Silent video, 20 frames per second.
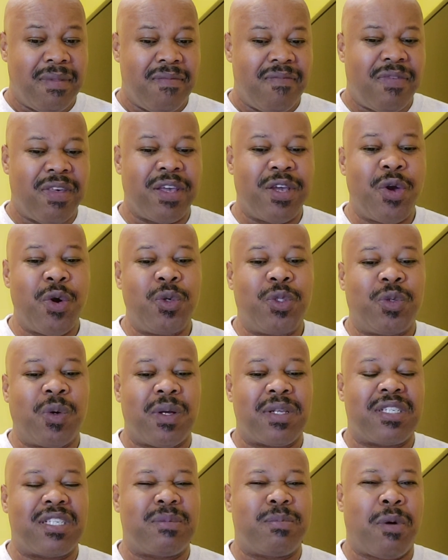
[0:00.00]
they go to
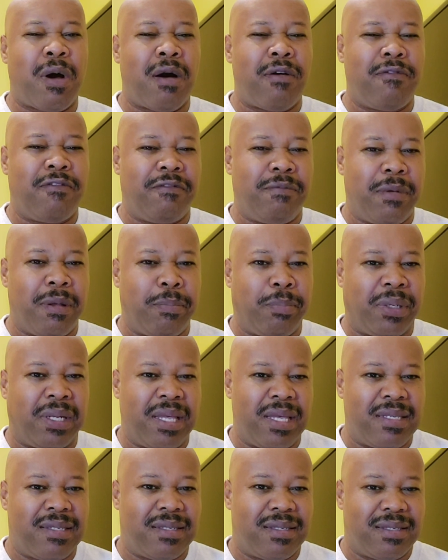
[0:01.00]
a small
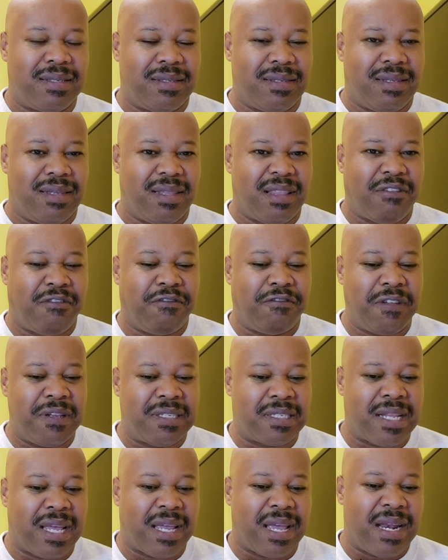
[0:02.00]
place that
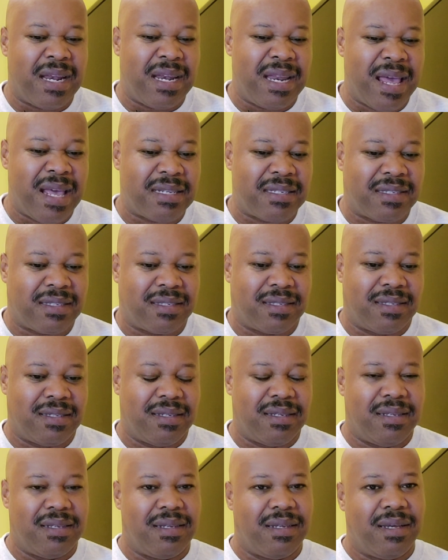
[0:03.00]
fits like a nest
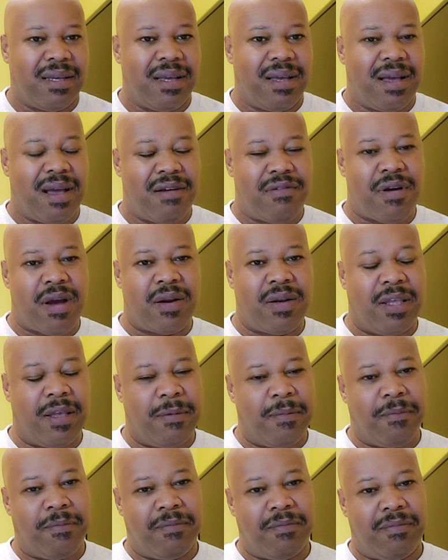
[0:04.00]
around
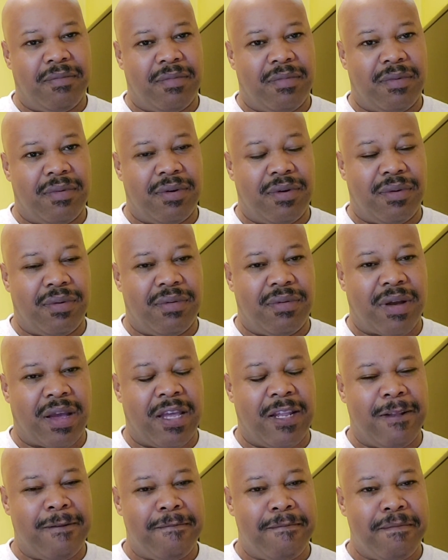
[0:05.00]
him,
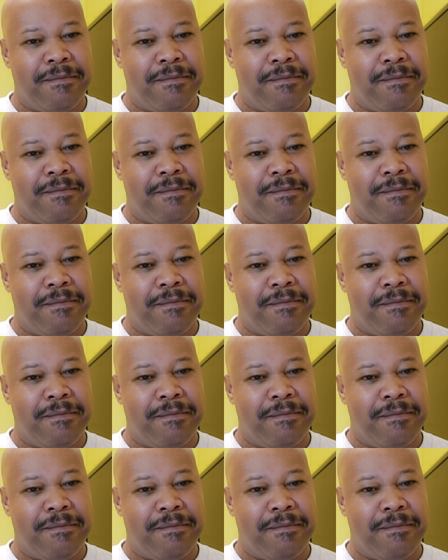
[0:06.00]
right?